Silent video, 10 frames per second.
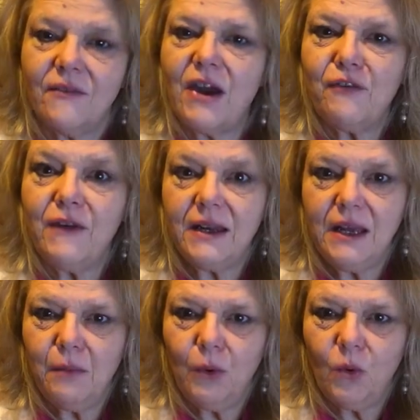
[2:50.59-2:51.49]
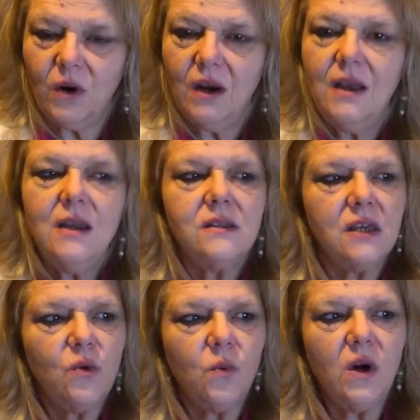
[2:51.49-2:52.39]
I've got to find out more.
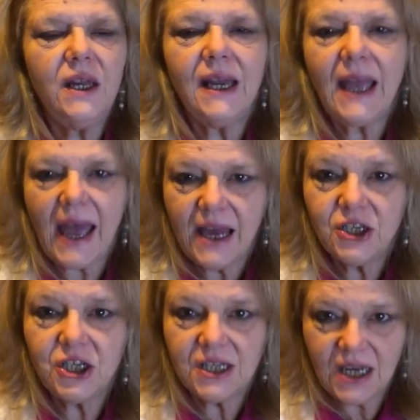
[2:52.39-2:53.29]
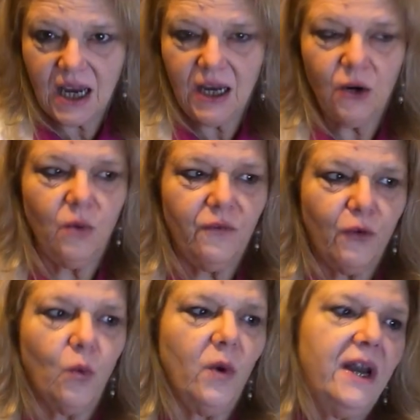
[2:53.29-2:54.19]
So you want a catchy title
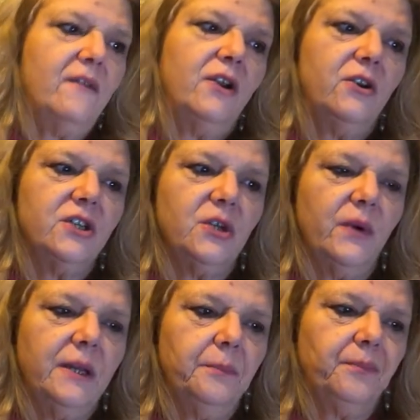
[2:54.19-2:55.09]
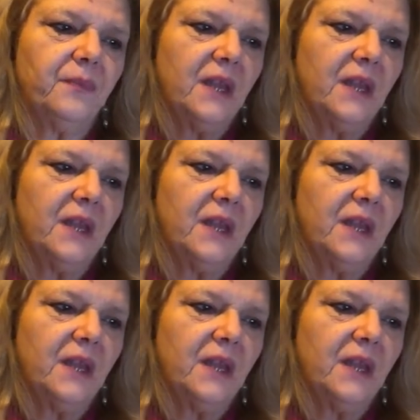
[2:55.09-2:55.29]
for whatever you're doing.